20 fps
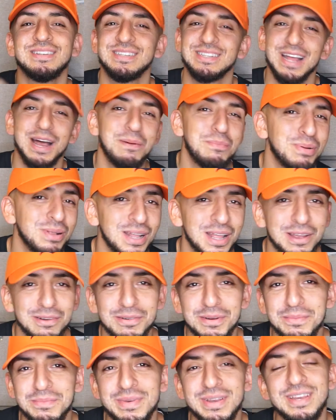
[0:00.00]
Stop playing
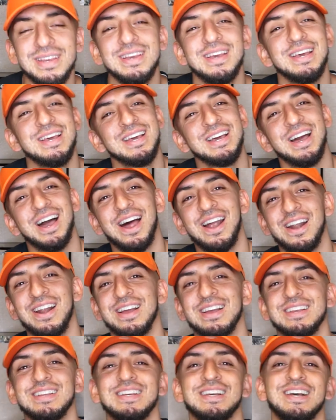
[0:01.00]
with me. All
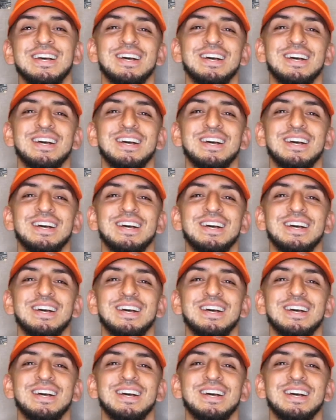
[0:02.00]
right.